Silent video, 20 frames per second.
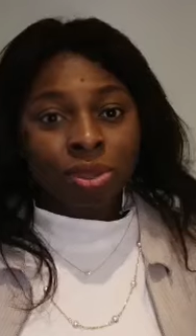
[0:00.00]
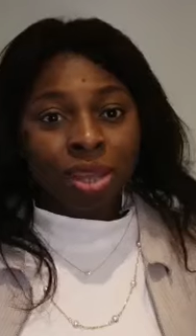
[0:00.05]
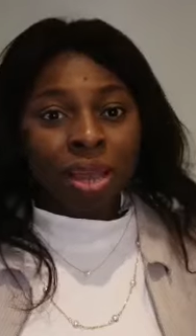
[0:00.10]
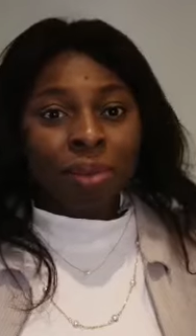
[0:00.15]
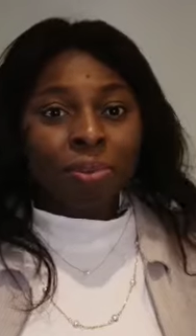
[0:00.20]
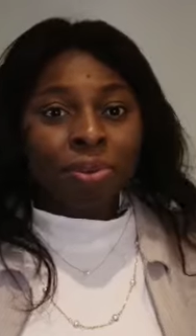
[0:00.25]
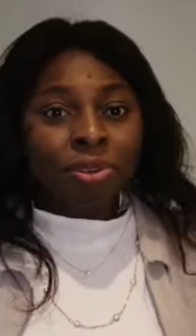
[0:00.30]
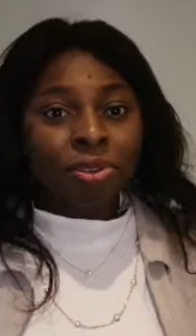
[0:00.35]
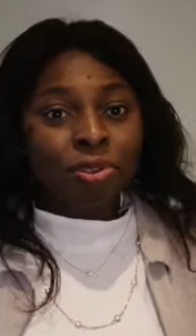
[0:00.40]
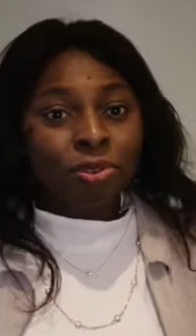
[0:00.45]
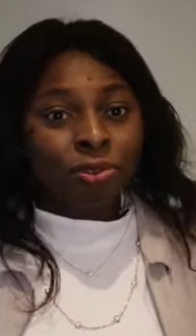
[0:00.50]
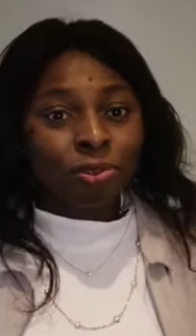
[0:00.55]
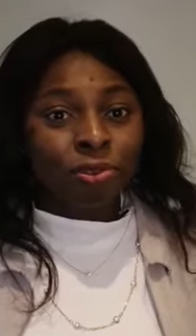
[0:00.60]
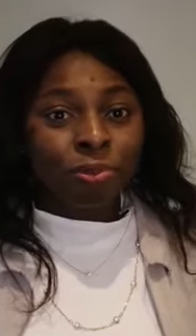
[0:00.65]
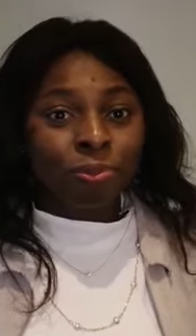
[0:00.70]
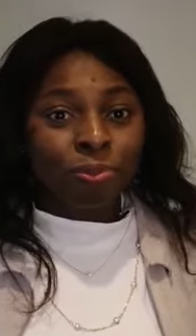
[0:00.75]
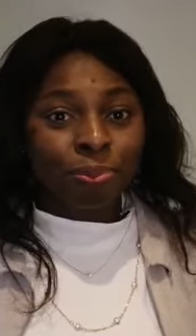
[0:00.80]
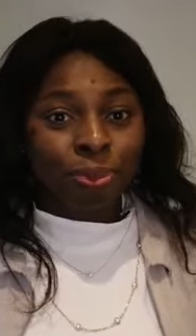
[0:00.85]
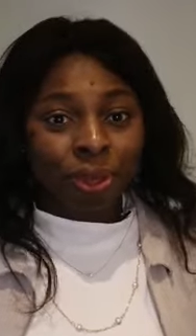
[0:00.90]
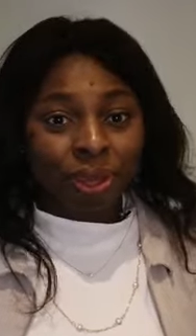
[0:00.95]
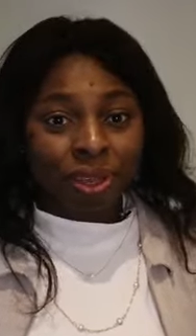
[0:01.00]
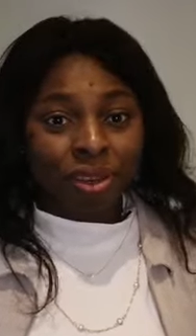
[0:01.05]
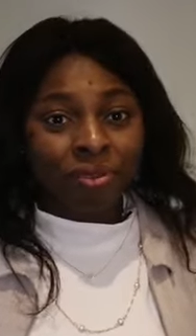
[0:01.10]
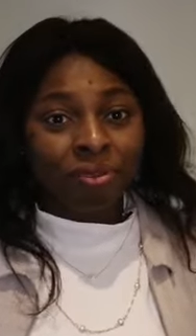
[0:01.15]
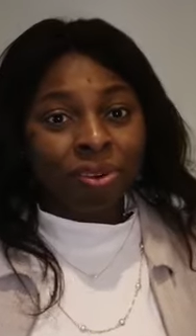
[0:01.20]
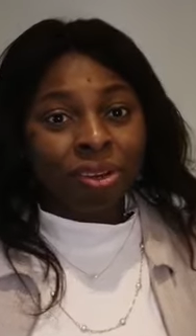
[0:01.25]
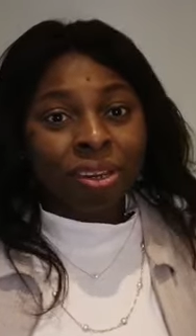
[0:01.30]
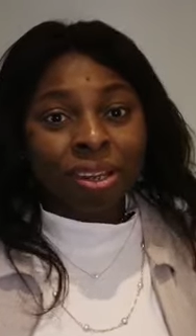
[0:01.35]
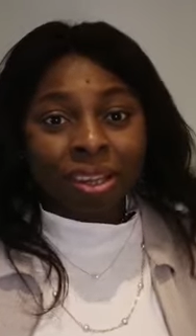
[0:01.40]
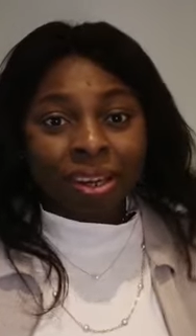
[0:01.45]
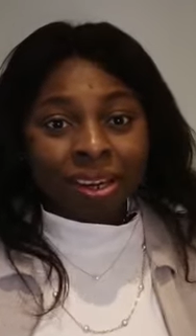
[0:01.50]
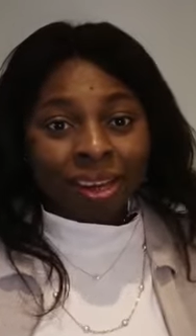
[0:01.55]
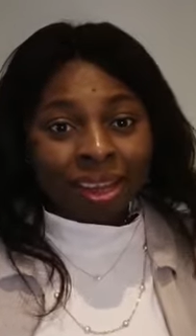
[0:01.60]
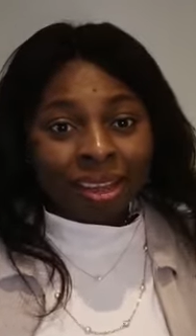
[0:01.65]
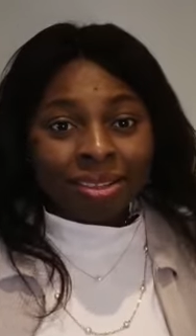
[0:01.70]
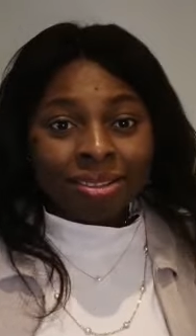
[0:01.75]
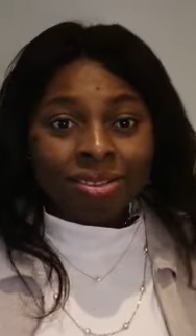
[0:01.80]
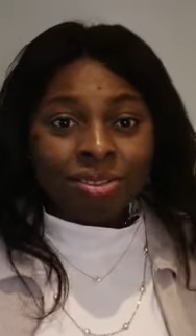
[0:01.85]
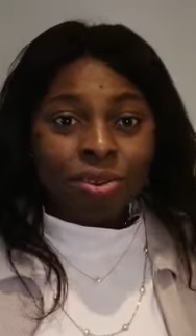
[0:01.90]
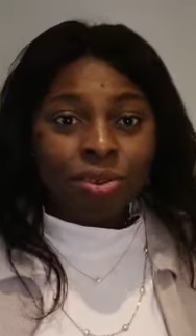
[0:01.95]
that means you pay really
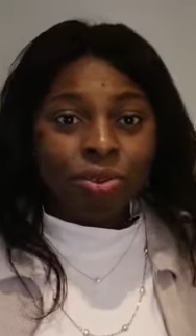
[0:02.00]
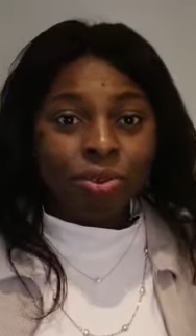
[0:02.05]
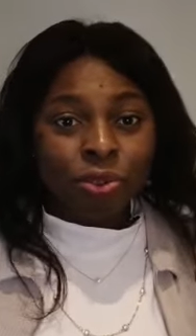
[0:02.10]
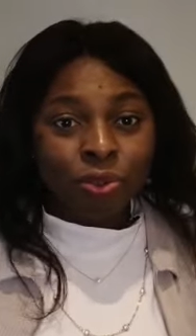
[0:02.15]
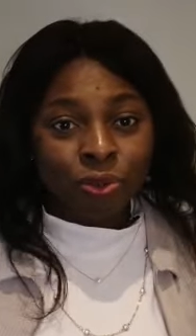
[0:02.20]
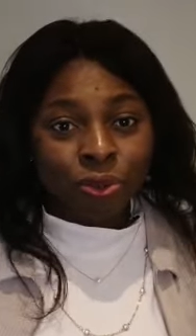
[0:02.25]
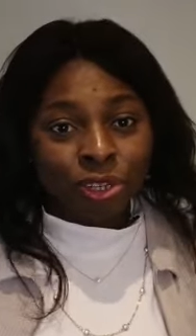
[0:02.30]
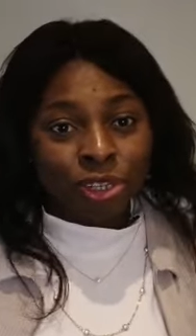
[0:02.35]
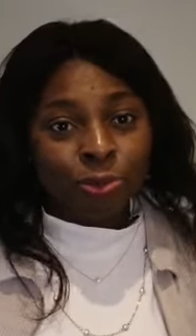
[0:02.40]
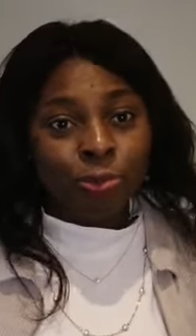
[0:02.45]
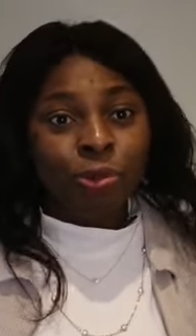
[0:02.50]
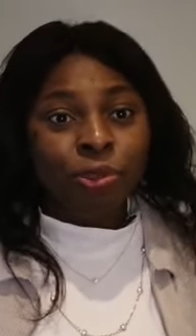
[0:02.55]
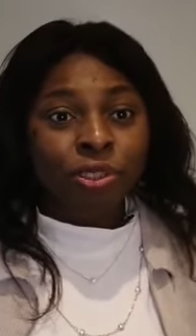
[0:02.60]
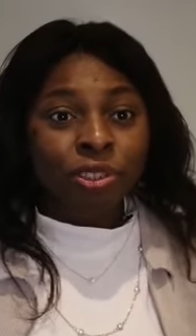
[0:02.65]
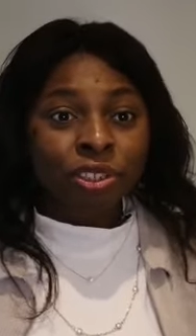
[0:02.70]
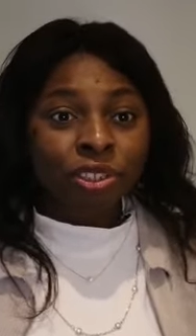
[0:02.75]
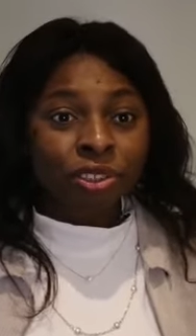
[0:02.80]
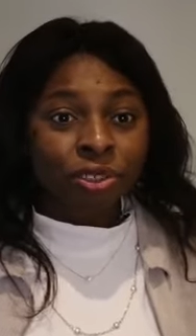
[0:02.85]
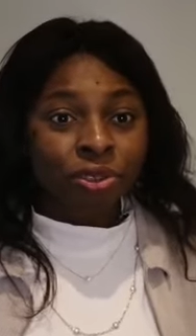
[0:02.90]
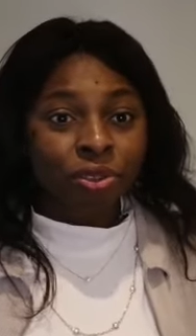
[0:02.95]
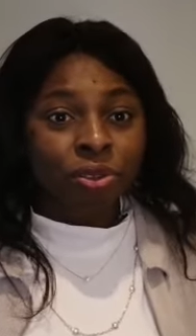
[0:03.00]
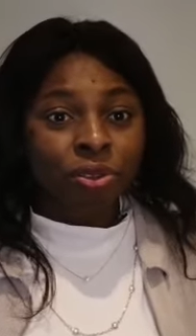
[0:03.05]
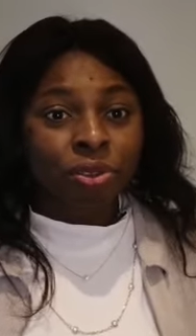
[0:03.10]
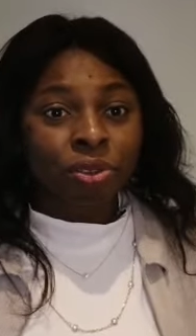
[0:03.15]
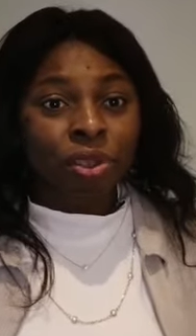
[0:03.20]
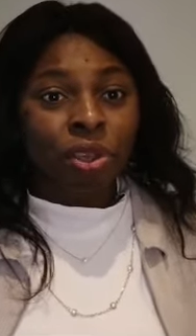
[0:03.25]
less on transportation.